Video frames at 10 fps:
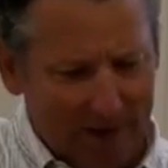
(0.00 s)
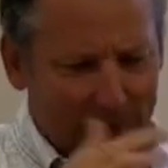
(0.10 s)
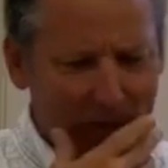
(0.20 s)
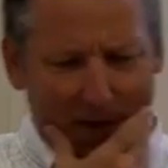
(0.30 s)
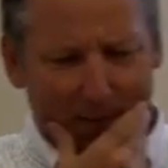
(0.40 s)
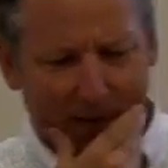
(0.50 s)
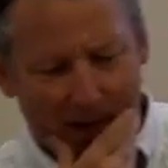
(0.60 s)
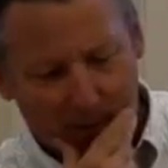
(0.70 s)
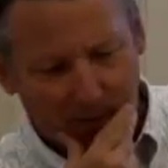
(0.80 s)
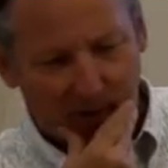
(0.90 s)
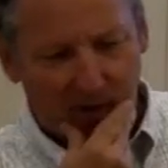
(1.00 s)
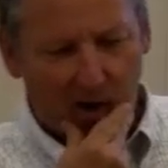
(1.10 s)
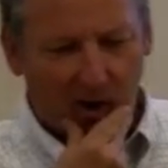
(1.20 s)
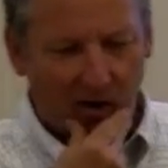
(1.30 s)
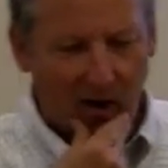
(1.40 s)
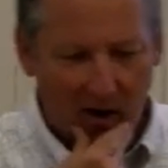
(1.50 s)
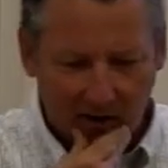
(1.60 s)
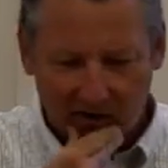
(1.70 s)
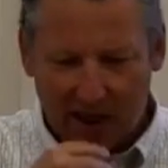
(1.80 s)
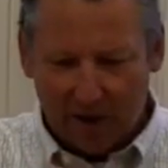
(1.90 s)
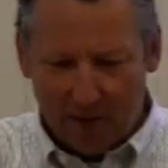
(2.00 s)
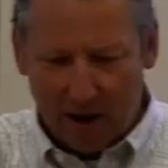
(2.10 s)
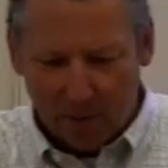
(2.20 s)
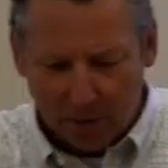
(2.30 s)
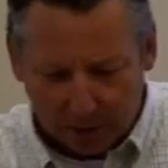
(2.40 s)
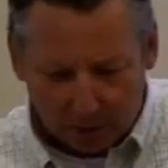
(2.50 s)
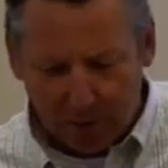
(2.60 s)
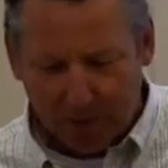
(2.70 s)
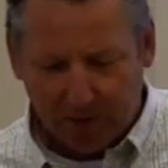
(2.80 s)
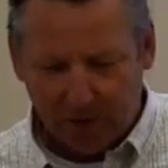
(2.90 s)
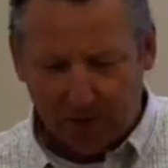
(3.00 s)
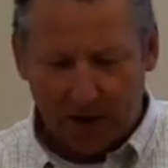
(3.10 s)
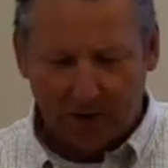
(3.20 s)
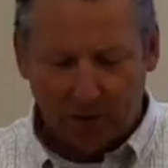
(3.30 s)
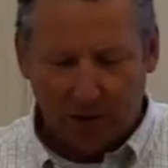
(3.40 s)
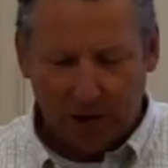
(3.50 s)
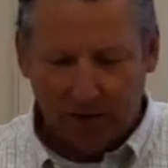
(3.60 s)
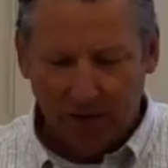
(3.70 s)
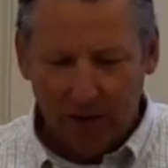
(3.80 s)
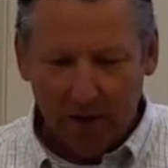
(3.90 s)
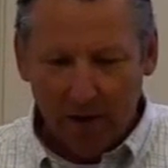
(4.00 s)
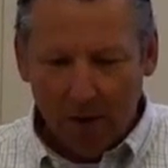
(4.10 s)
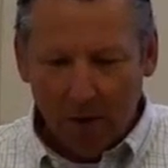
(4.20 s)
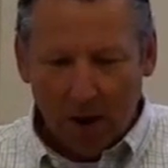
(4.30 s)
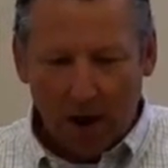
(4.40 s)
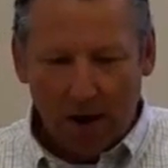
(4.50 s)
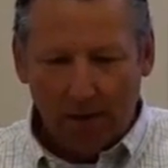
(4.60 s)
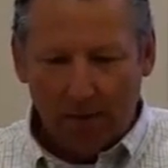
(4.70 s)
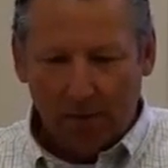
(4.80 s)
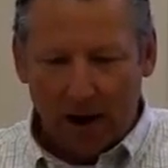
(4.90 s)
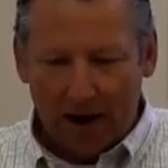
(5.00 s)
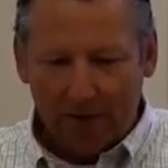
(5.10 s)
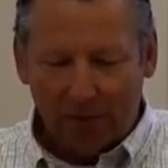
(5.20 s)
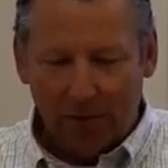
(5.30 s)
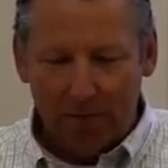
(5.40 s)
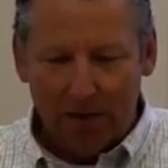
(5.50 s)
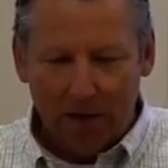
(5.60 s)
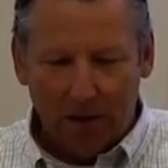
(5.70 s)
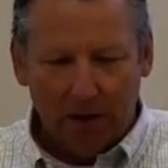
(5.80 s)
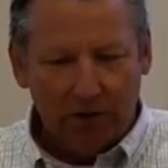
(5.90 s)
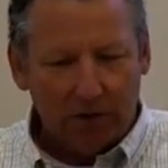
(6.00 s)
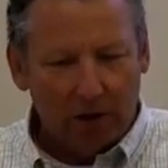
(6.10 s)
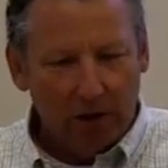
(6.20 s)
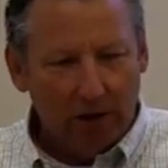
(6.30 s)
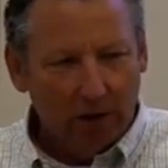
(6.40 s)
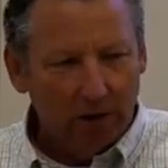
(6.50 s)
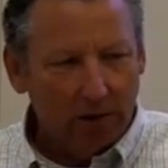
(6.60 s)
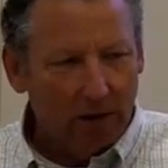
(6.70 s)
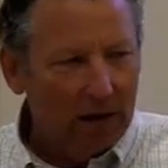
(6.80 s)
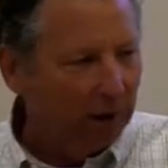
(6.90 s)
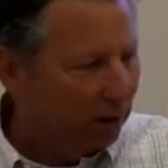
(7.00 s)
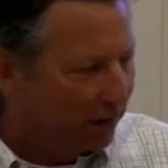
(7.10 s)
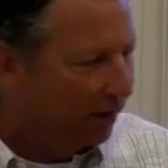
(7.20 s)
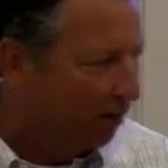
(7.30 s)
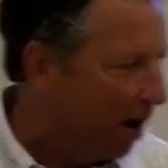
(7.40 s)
this family camp with the church, and I sat around with a group of high school kids, uh, right after a meal and started to kind of look in their